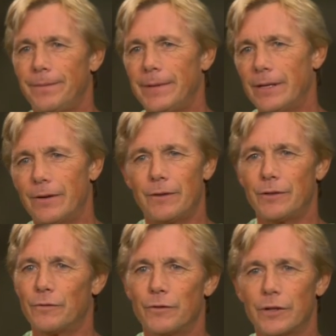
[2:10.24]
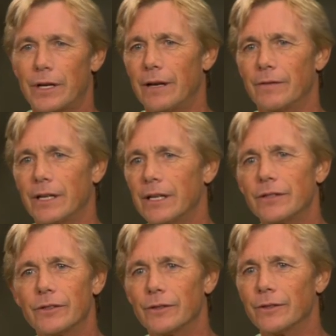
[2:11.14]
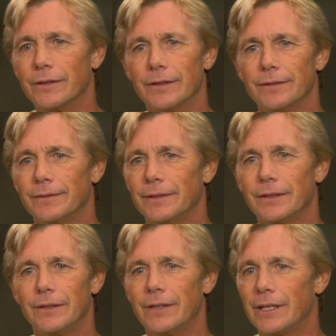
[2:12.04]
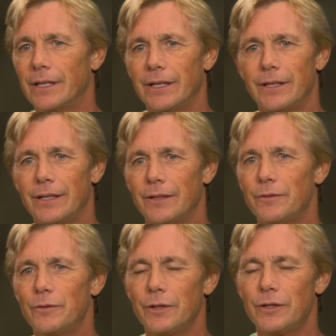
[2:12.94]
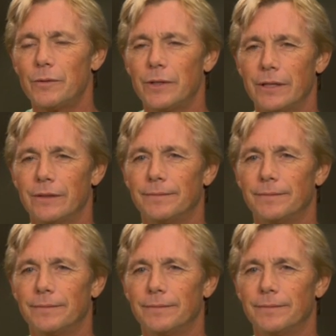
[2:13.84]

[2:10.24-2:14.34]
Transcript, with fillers: you know, I was the first guy to ever kiss her, and you know, that kind of thing. It was really sweet.